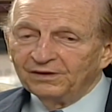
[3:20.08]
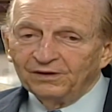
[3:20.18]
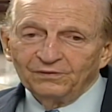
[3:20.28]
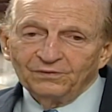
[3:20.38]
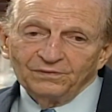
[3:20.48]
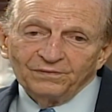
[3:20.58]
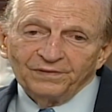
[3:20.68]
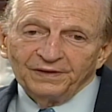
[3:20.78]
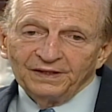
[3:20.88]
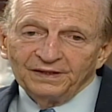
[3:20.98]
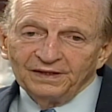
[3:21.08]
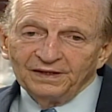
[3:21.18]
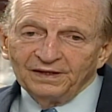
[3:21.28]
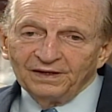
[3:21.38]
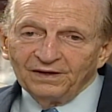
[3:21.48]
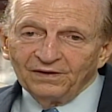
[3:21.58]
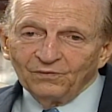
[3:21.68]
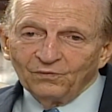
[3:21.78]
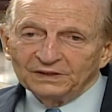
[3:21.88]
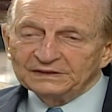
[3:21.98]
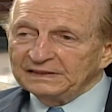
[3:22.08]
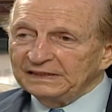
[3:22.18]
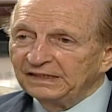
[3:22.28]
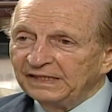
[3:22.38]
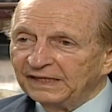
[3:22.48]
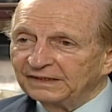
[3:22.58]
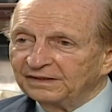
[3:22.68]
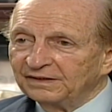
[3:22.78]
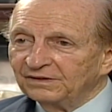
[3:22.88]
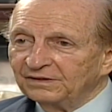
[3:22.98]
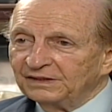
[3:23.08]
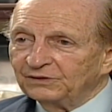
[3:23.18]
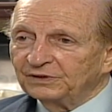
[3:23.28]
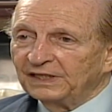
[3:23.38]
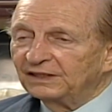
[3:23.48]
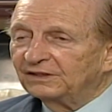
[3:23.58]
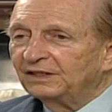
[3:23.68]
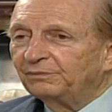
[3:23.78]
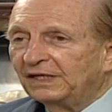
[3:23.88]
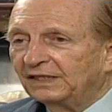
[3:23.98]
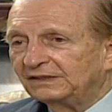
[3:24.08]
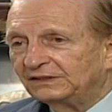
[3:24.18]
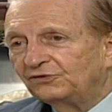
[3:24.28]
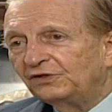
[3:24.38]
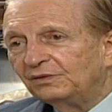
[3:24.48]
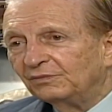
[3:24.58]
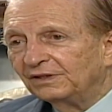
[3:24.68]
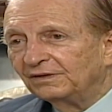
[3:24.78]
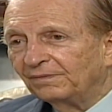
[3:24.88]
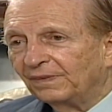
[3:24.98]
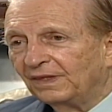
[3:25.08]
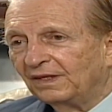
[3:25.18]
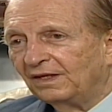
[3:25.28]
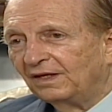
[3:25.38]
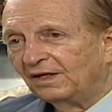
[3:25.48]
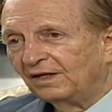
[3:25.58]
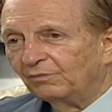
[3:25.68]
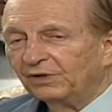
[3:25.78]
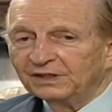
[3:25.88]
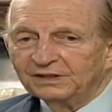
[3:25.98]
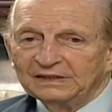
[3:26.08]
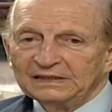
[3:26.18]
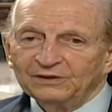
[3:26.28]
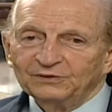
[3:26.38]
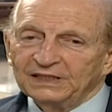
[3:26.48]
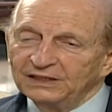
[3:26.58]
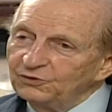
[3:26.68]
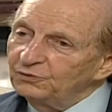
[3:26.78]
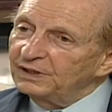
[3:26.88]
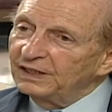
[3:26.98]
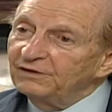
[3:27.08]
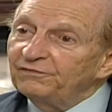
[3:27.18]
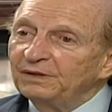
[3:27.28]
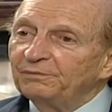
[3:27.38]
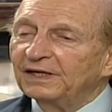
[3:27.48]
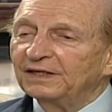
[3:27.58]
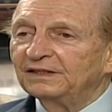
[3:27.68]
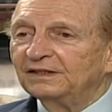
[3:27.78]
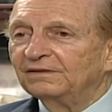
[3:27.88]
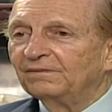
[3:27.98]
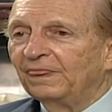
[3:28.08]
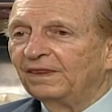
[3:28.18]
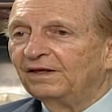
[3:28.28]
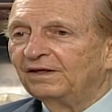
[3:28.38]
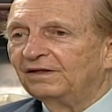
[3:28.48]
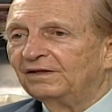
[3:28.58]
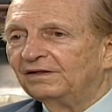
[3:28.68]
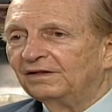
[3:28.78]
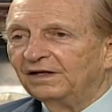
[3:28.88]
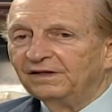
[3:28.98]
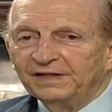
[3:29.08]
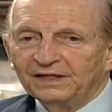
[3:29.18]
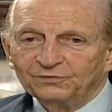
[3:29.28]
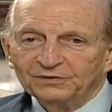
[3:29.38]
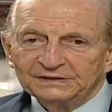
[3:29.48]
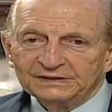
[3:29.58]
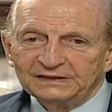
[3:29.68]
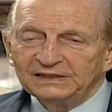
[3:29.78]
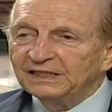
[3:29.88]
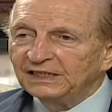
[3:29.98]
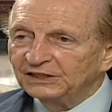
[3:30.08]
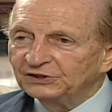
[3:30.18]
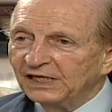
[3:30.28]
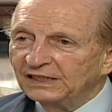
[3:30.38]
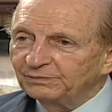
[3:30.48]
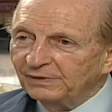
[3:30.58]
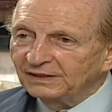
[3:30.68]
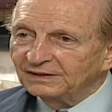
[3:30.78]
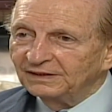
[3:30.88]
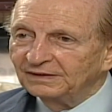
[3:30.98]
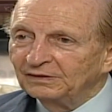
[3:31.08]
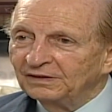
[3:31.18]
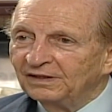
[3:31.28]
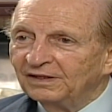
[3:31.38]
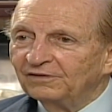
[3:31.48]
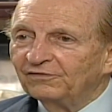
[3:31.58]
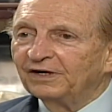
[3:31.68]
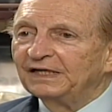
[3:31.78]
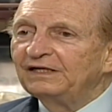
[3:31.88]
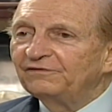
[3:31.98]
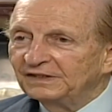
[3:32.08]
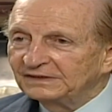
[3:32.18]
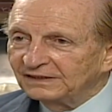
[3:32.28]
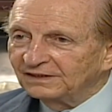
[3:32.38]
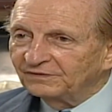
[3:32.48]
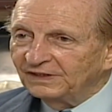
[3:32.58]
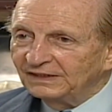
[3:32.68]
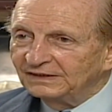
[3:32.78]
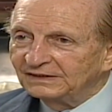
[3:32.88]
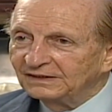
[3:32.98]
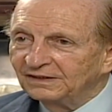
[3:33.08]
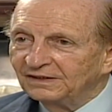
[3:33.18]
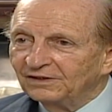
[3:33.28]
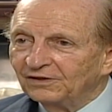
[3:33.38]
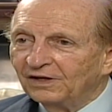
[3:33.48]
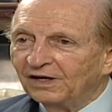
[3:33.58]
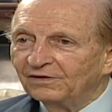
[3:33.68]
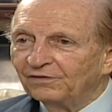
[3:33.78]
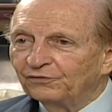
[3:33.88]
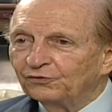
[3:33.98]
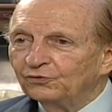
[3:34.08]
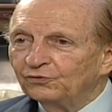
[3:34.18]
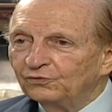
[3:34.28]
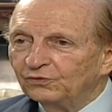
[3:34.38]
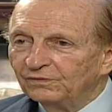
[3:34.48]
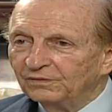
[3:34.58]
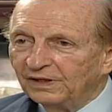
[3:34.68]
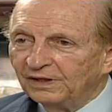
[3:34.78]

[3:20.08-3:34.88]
Now, once he did that, it would enter the party stream. But there was a different party, and that was a teenage dance party for a different set of kids through